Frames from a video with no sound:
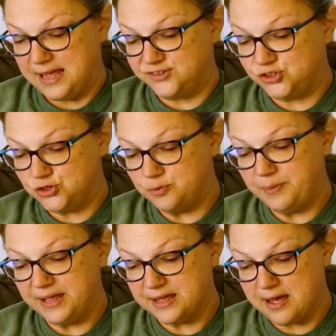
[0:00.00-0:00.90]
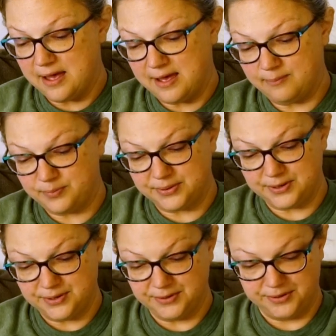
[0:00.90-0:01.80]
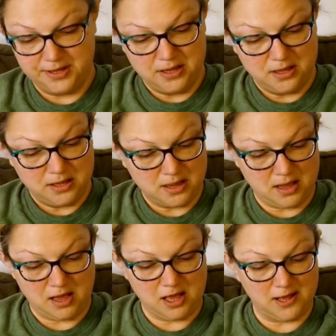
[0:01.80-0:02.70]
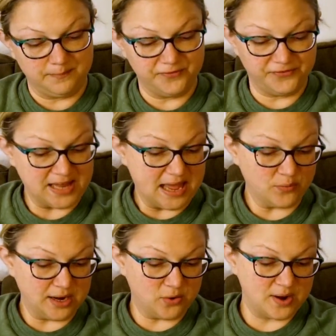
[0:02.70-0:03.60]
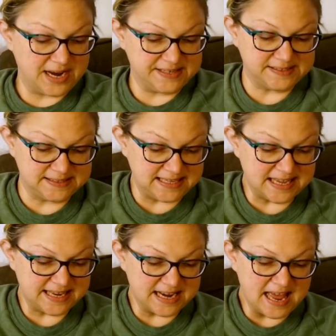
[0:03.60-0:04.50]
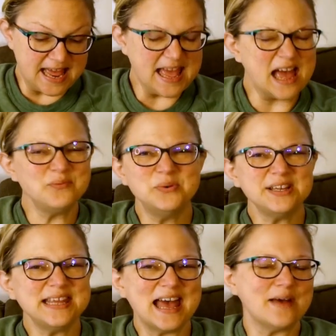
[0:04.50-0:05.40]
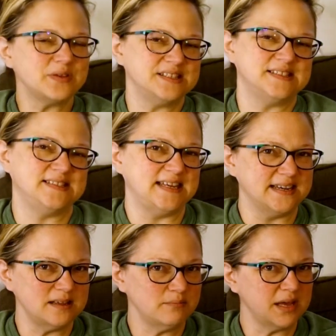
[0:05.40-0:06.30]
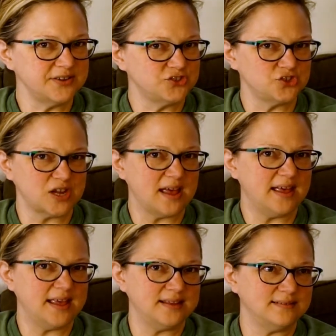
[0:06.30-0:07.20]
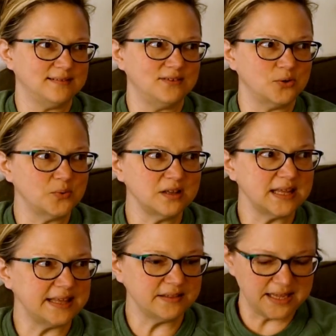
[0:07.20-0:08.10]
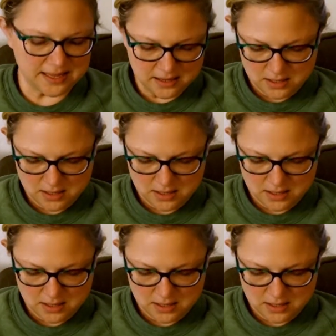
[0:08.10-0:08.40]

do pick up flatware when I see it. I really haven't seen it much at Goodwill lately.